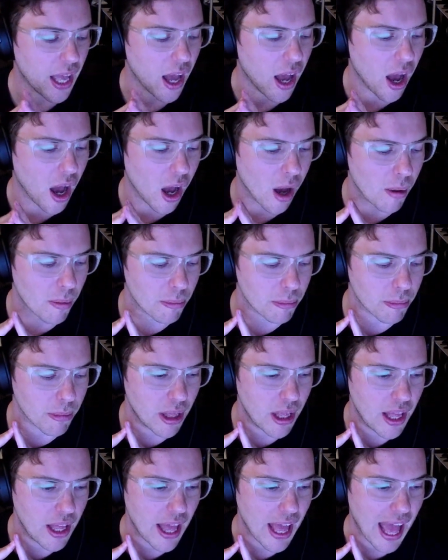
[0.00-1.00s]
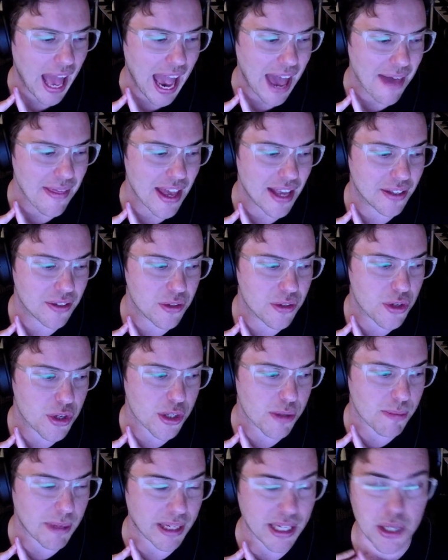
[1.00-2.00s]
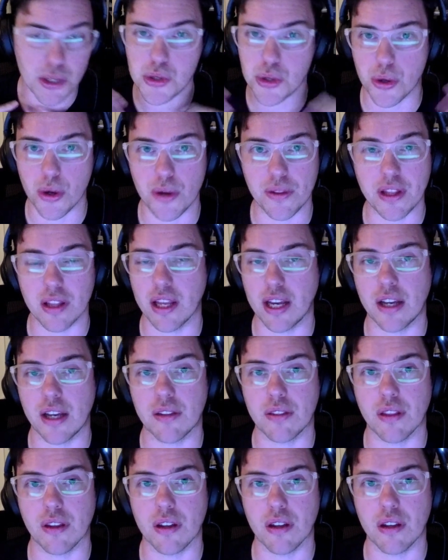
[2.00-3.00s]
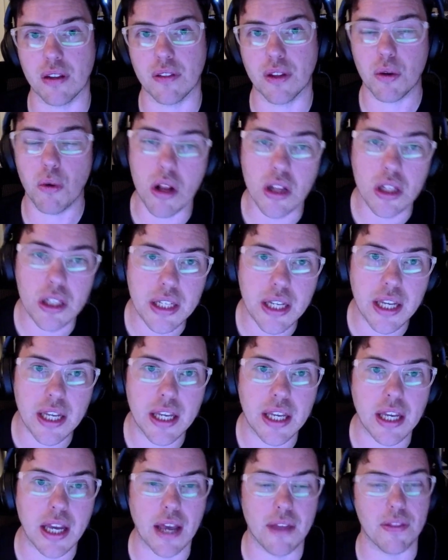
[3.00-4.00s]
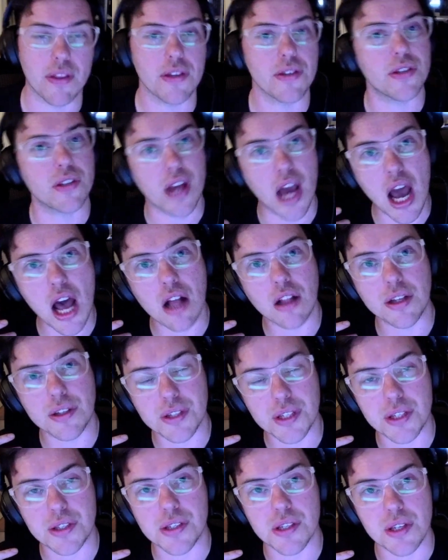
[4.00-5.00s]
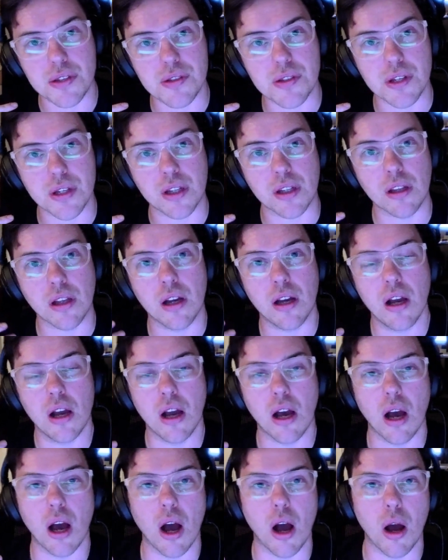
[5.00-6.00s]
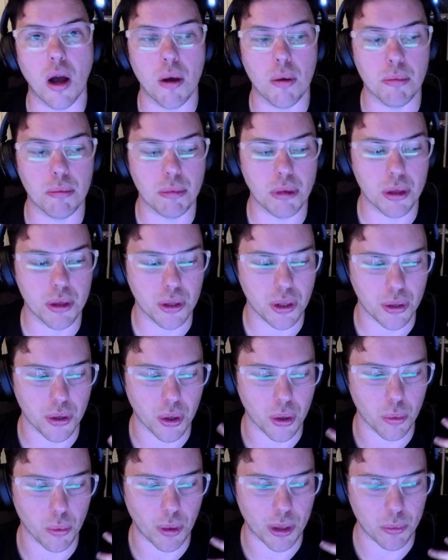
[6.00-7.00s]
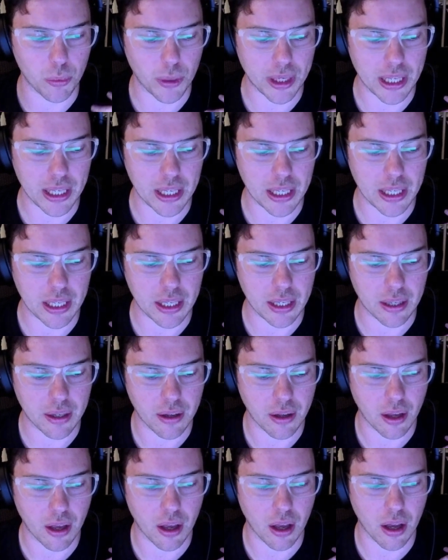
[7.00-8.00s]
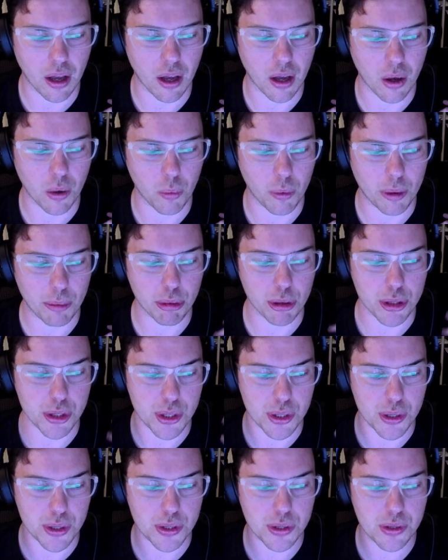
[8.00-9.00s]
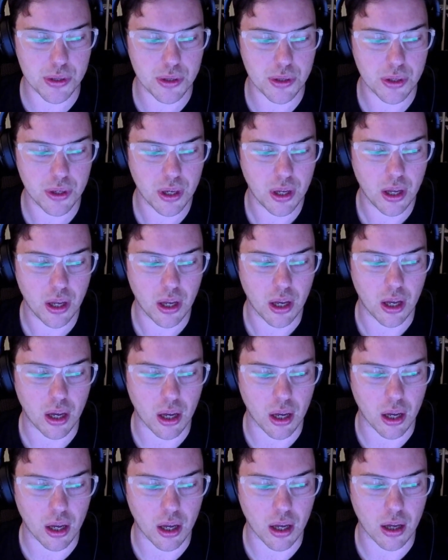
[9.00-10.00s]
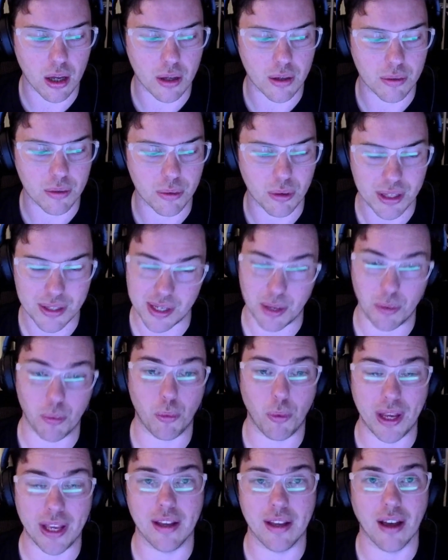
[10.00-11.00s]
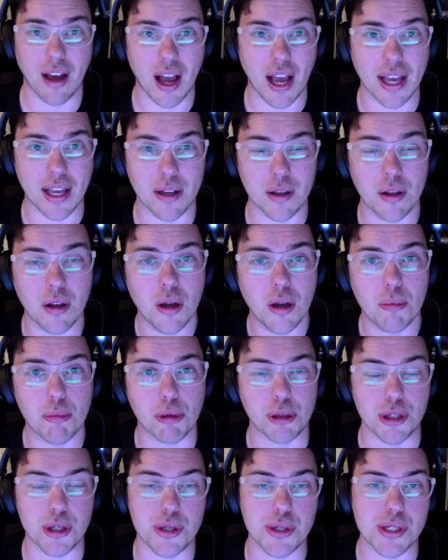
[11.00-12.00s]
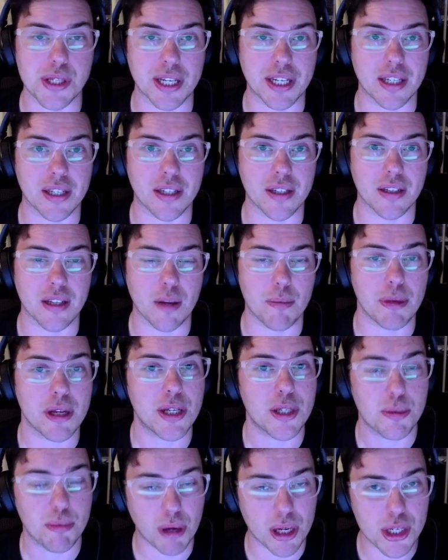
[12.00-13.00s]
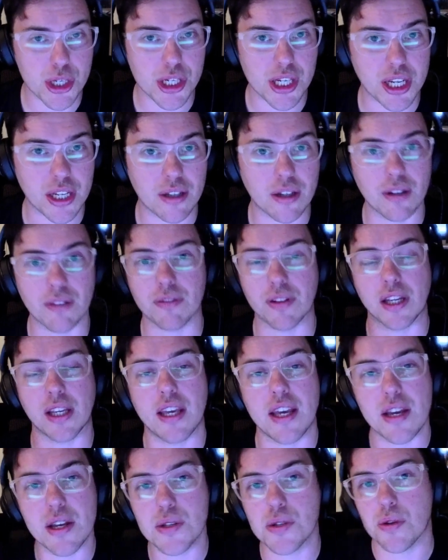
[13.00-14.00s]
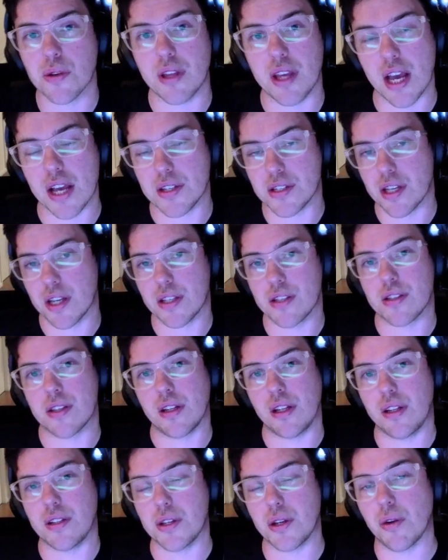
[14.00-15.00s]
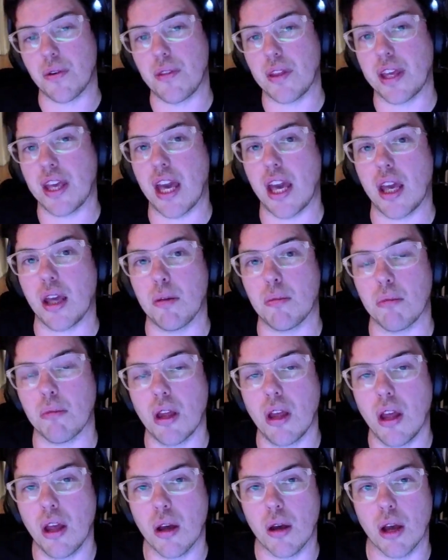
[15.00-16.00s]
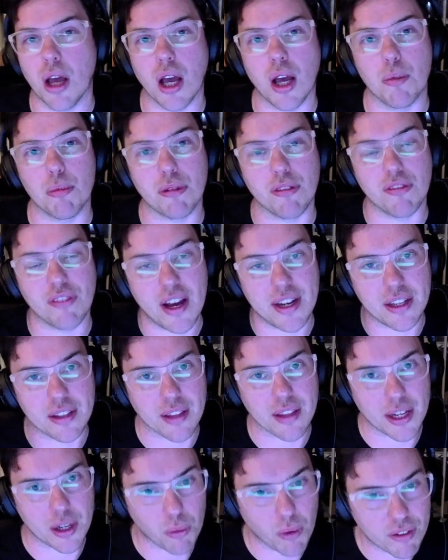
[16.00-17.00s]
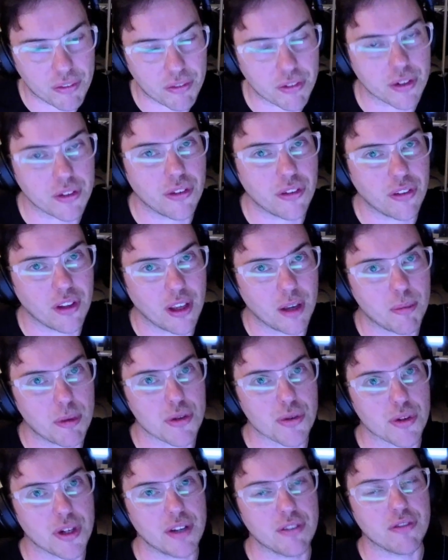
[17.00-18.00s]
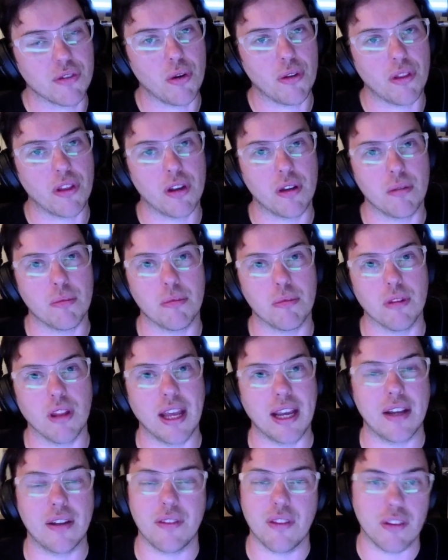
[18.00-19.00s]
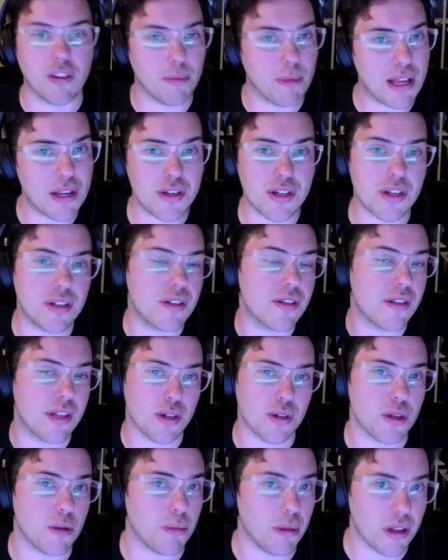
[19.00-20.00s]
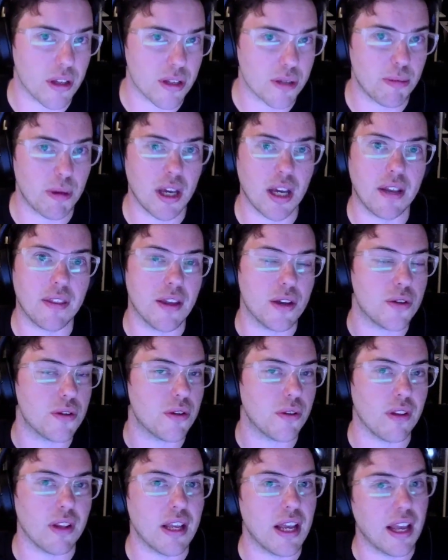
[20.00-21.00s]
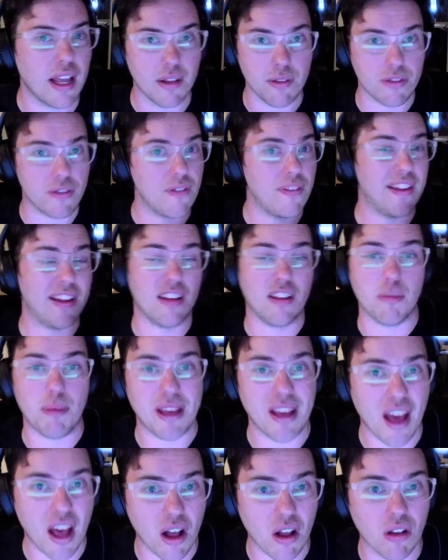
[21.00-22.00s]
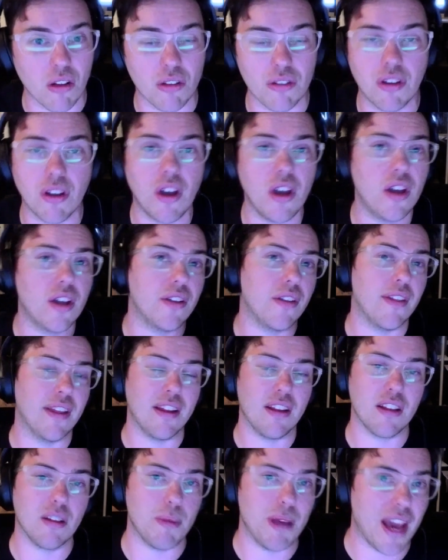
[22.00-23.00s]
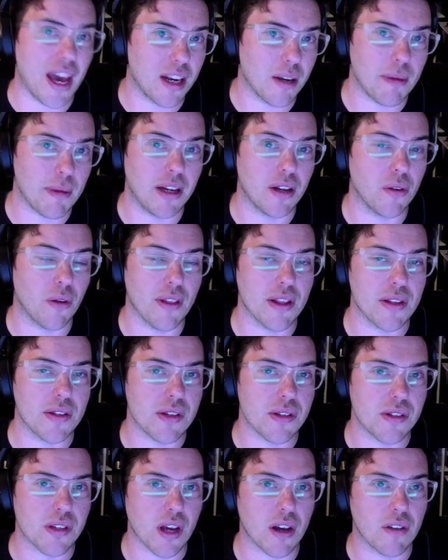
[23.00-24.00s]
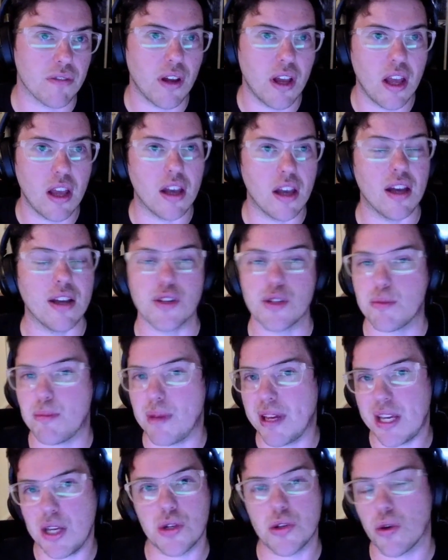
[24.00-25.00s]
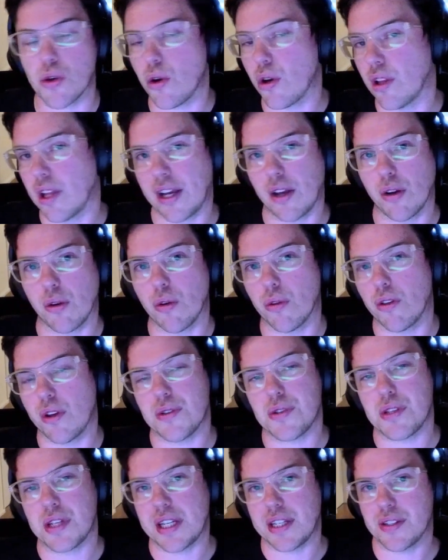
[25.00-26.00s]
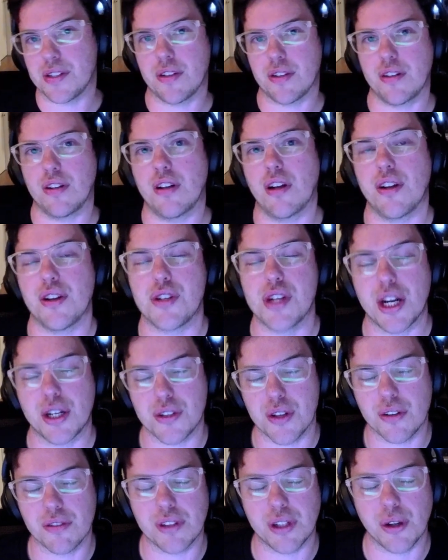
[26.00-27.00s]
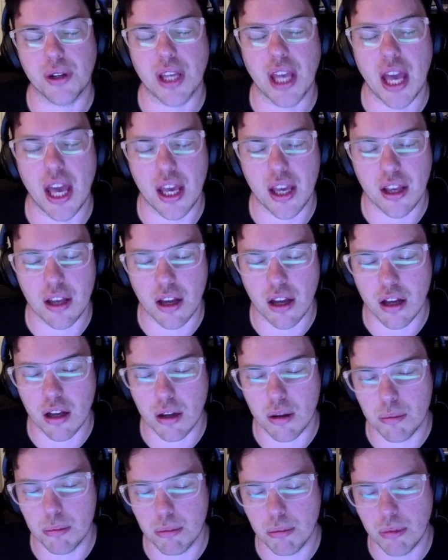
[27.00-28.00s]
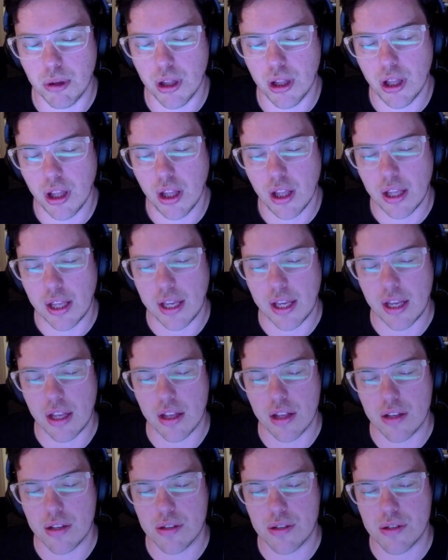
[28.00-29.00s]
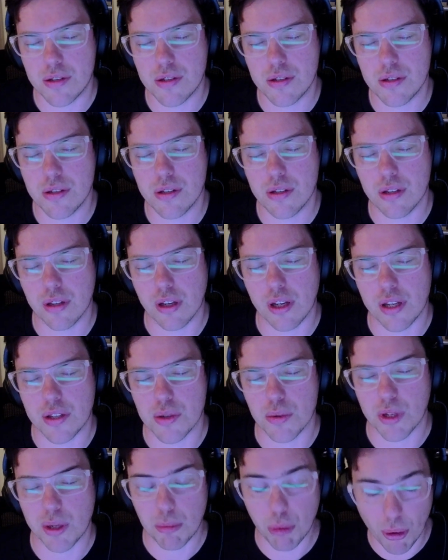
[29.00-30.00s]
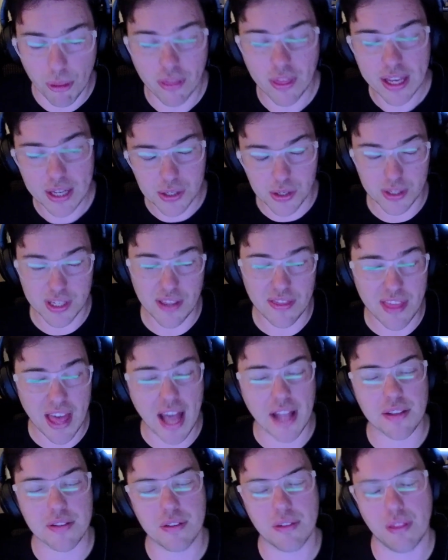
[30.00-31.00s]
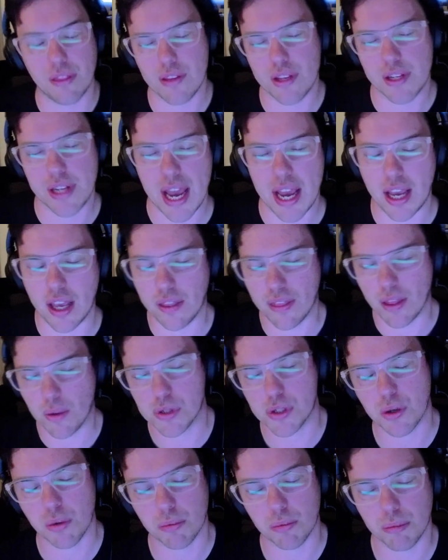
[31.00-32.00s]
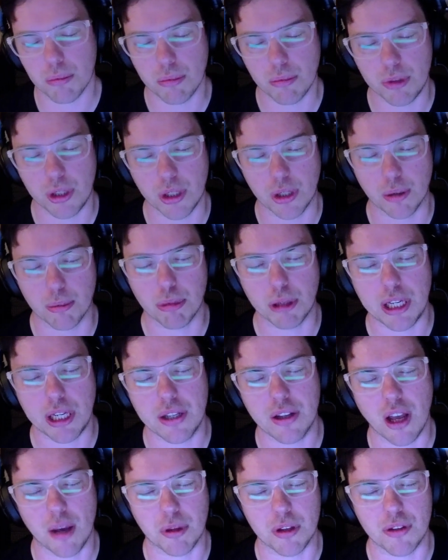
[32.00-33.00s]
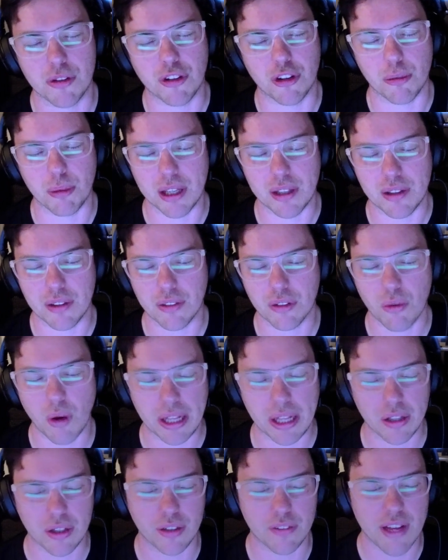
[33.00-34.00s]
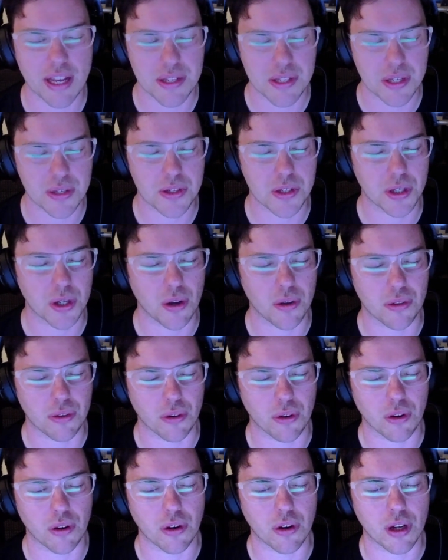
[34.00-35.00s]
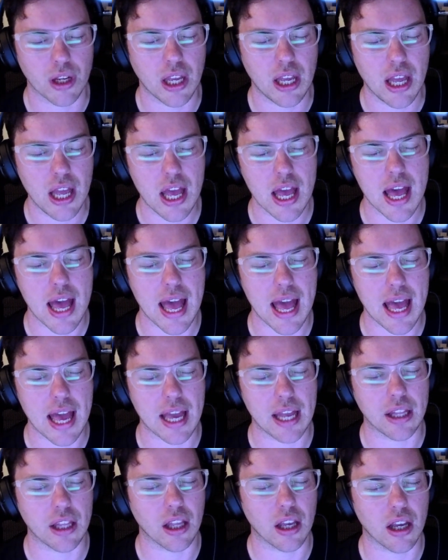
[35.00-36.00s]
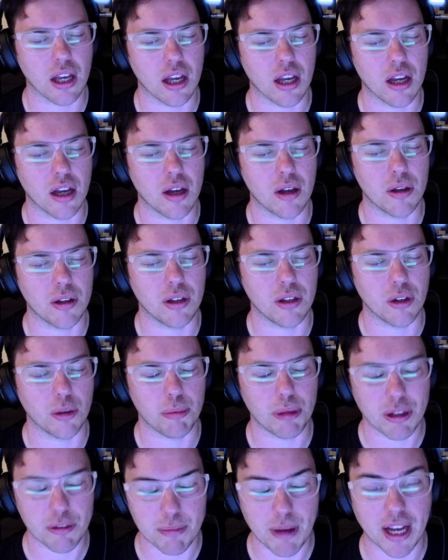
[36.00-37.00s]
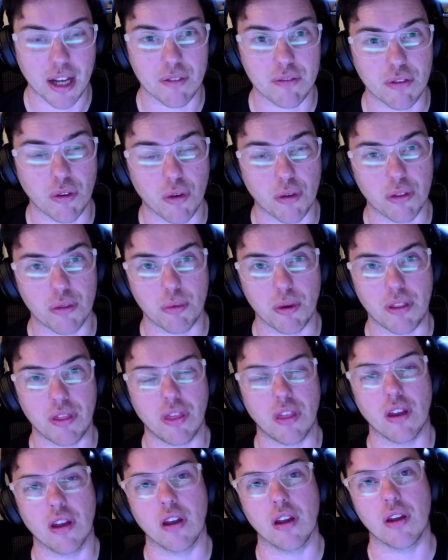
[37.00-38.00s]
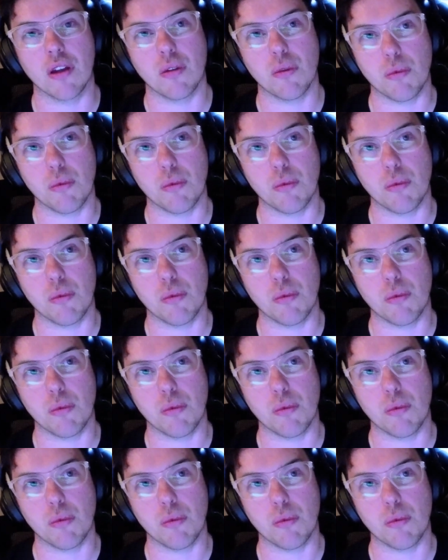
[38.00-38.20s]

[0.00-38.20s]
And then just making sure that like the quality and the style is consistent. When we produced, I produced like a big spreadsheet of like, here's all the assets that need to go in the game, provided like reference imagery for them, like the dimensions, they should be this big, do they need to be held, do they need to be animated, all that sort of stuff. And just making sure like all those things are checked off and okay is a really important thing. So did that today. That was pretty time consuming. There's quite a lot of assets to go through, and a bit of back and forth with the